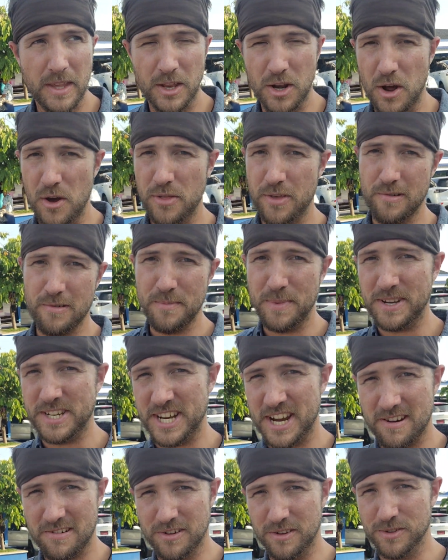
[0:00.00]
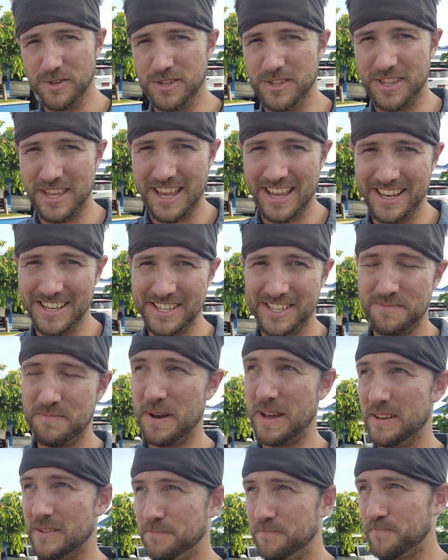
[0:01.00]
there are materials and things,
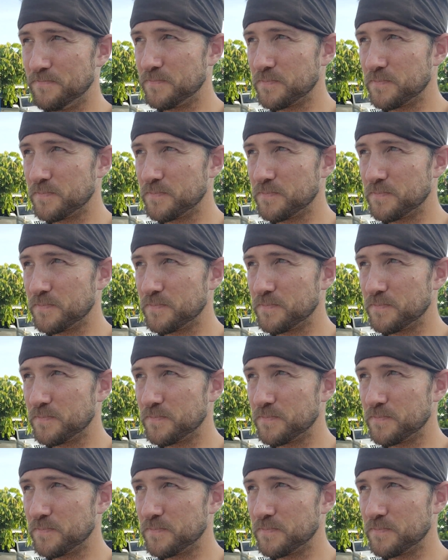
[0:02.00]
but